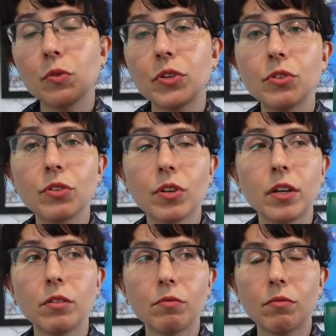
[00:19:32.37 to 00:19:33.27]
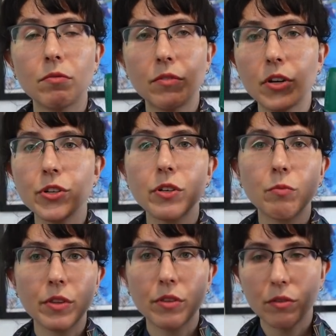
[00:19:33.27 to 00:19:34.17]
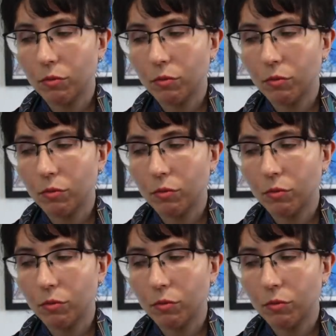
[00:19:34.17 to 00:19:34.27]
so I just kind of fudge it with,